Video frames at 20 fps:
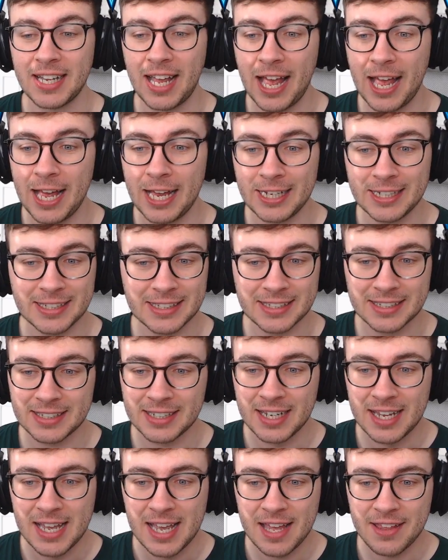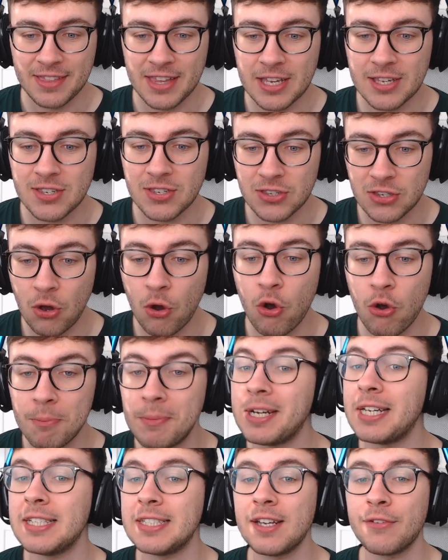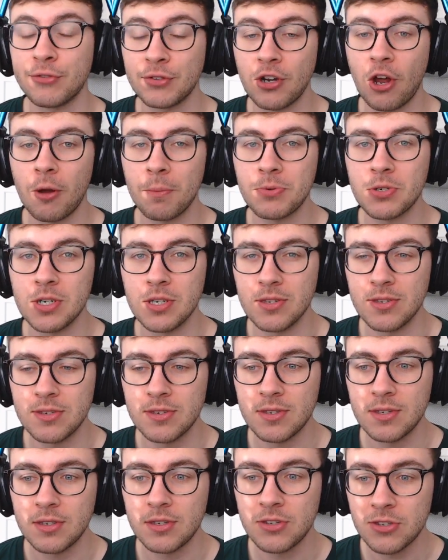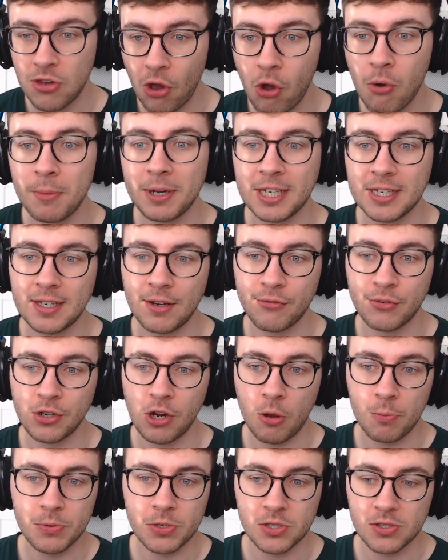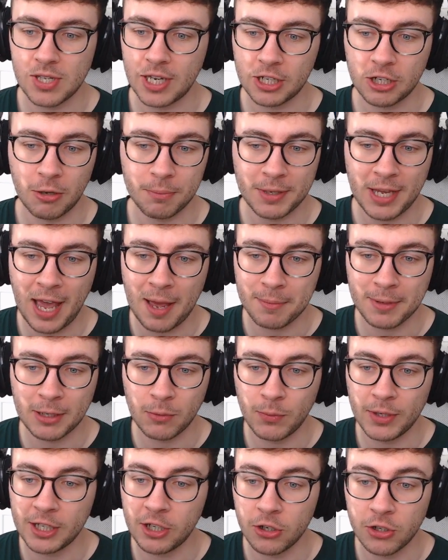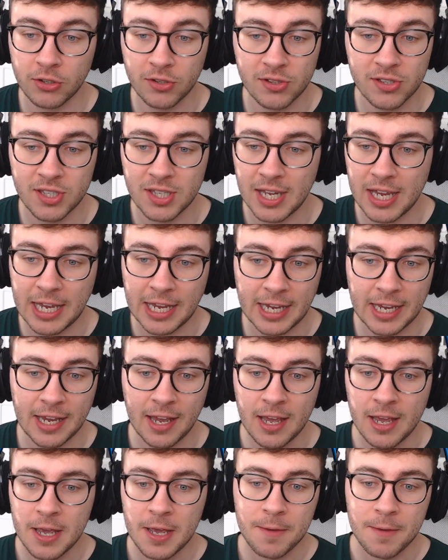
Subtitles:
And there's so many different options that could be happening. We could see,